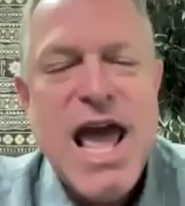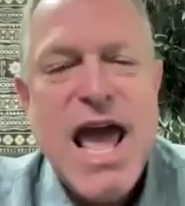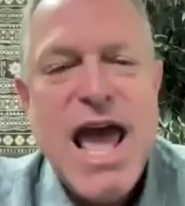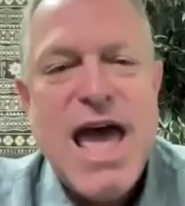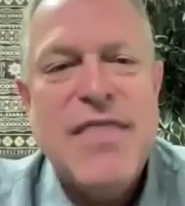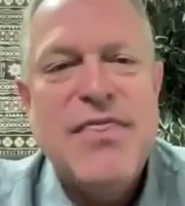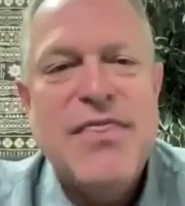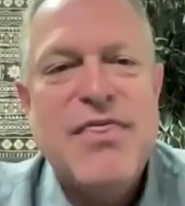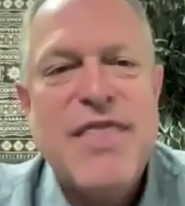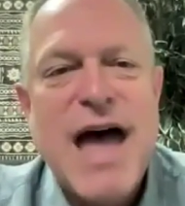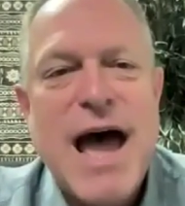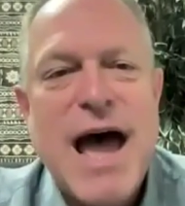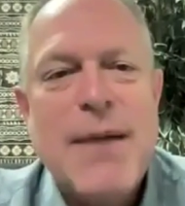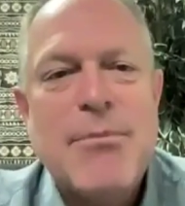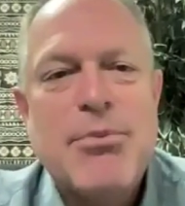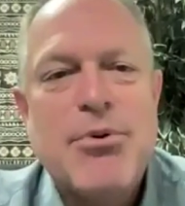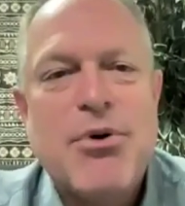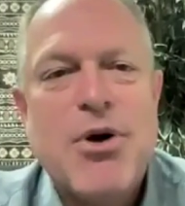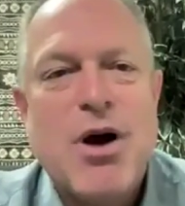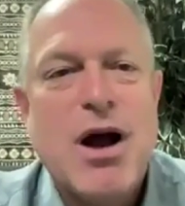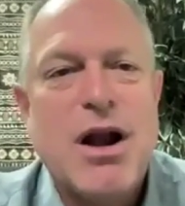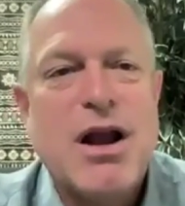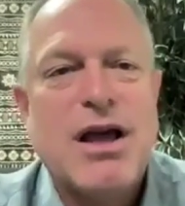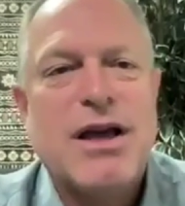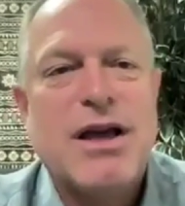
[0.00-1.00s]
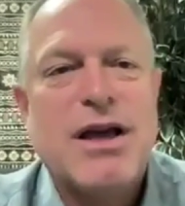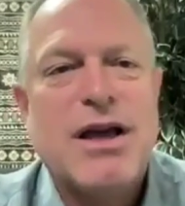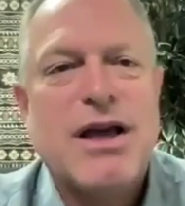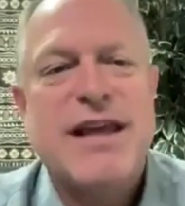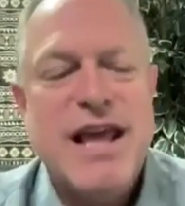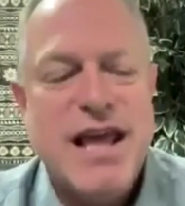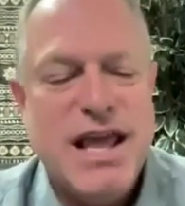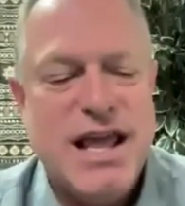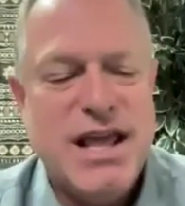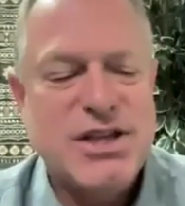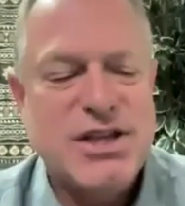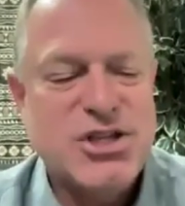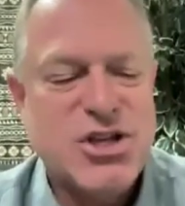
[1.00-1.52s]
And that product
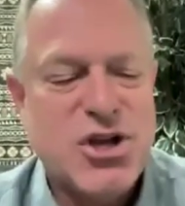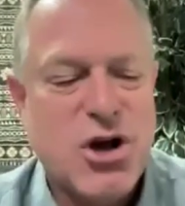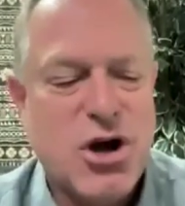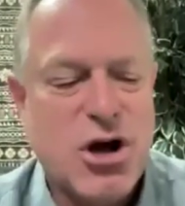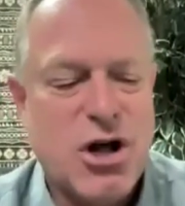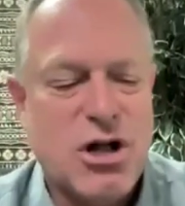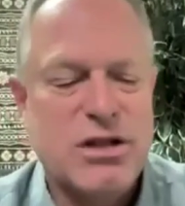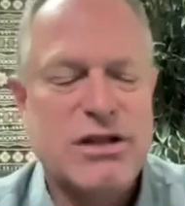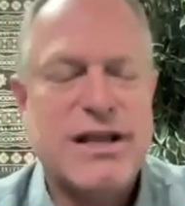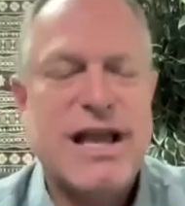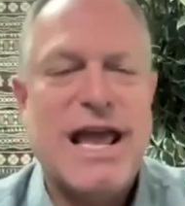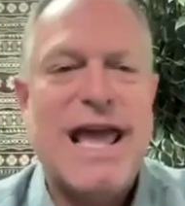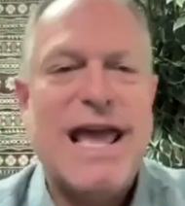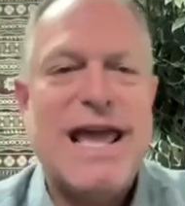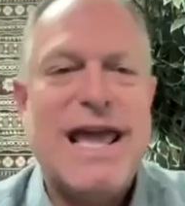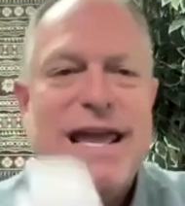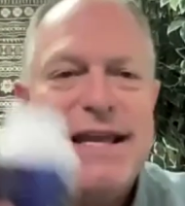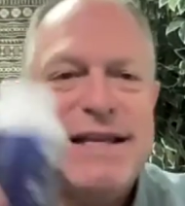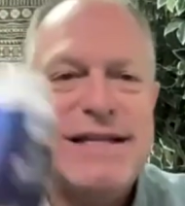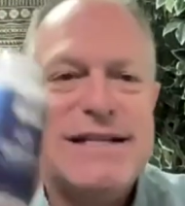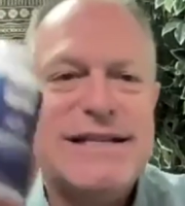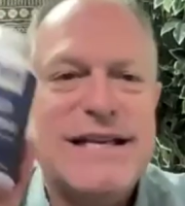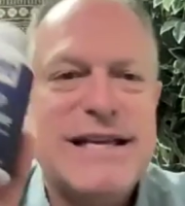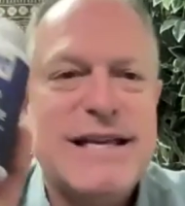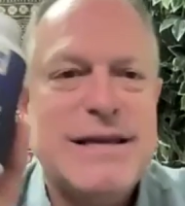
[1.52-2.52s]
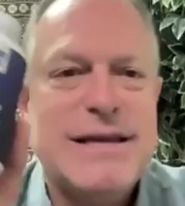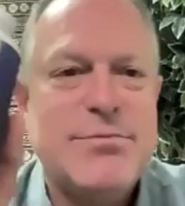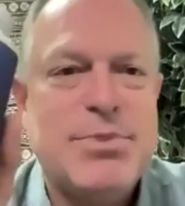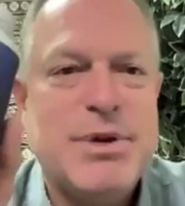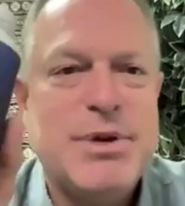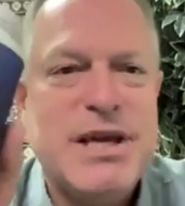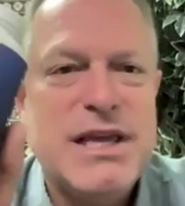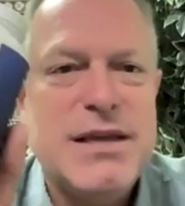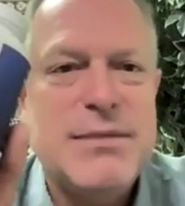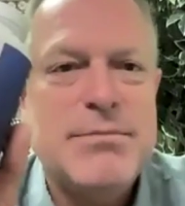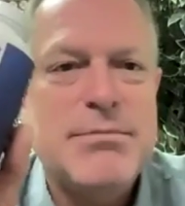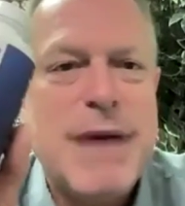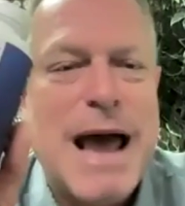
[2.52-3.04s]
is called
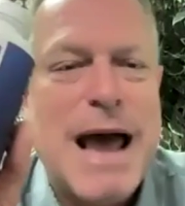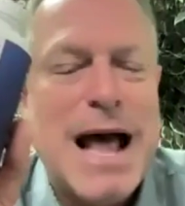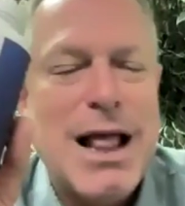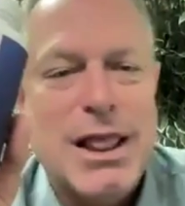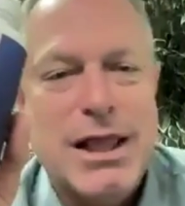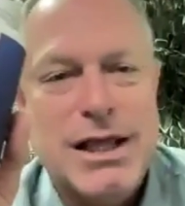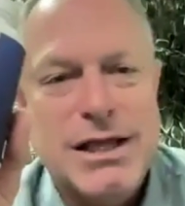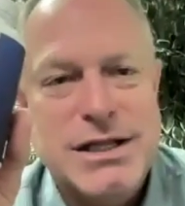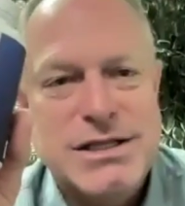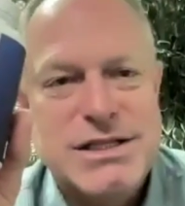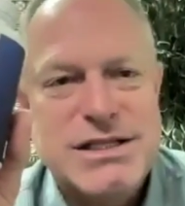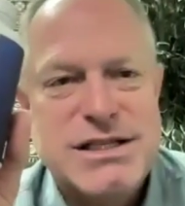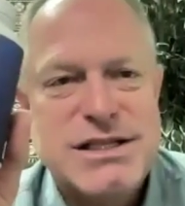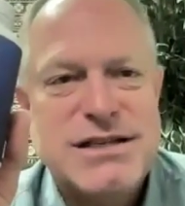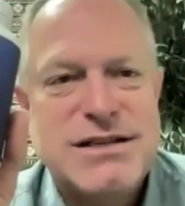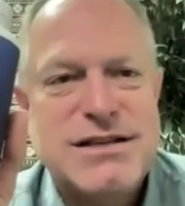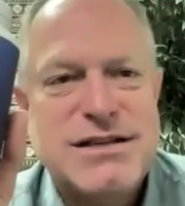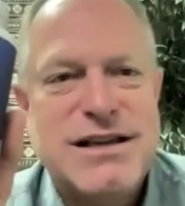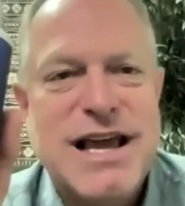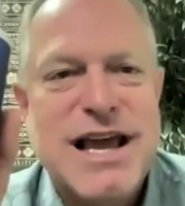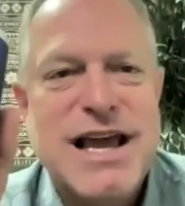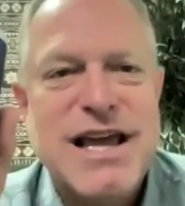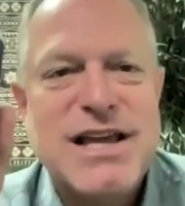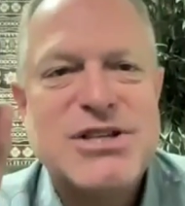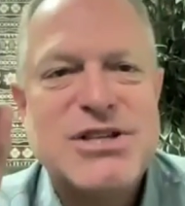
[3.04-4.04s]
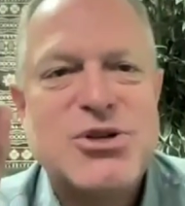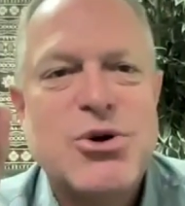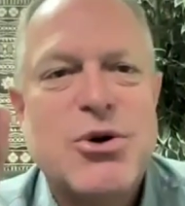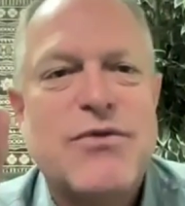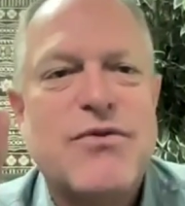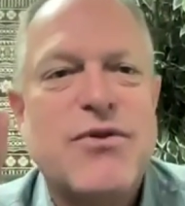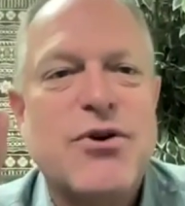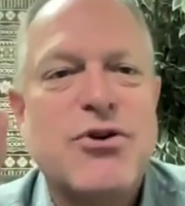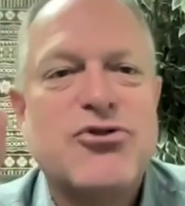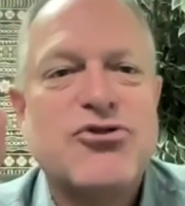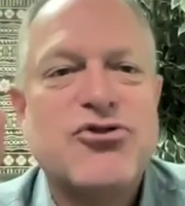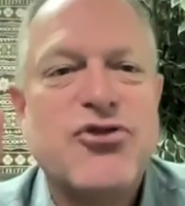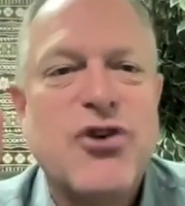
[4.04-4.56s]
ATP Balance. Okay, so
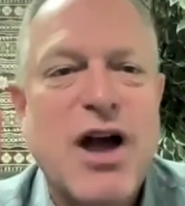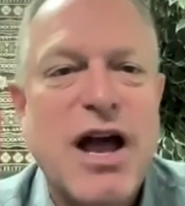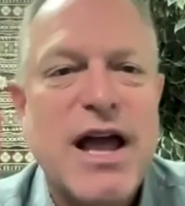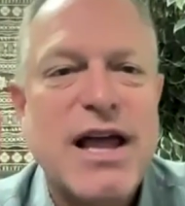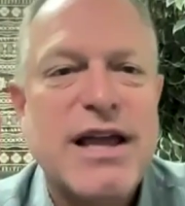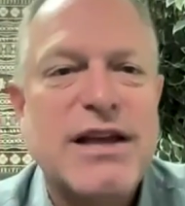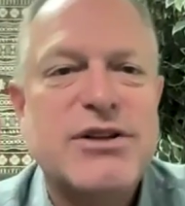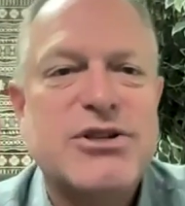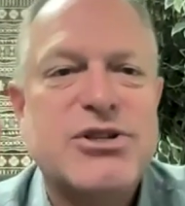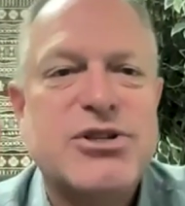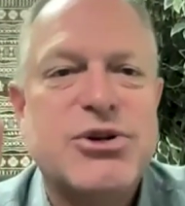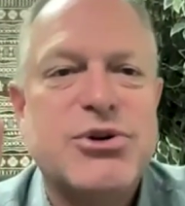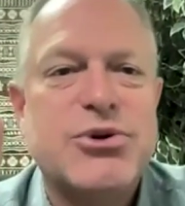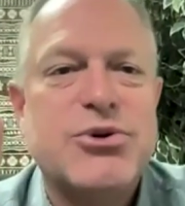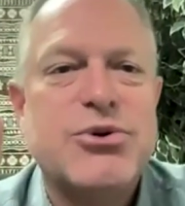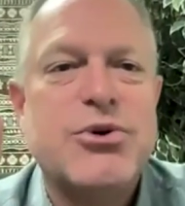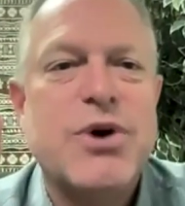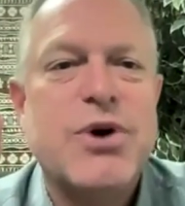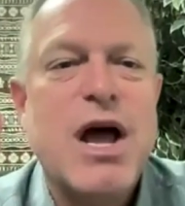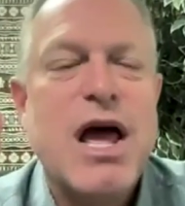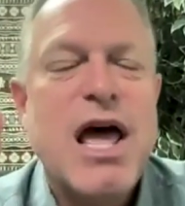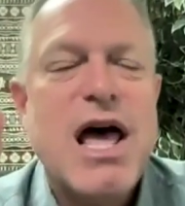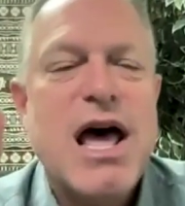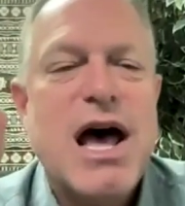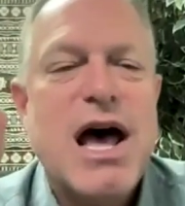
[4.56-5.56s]
if you're trying to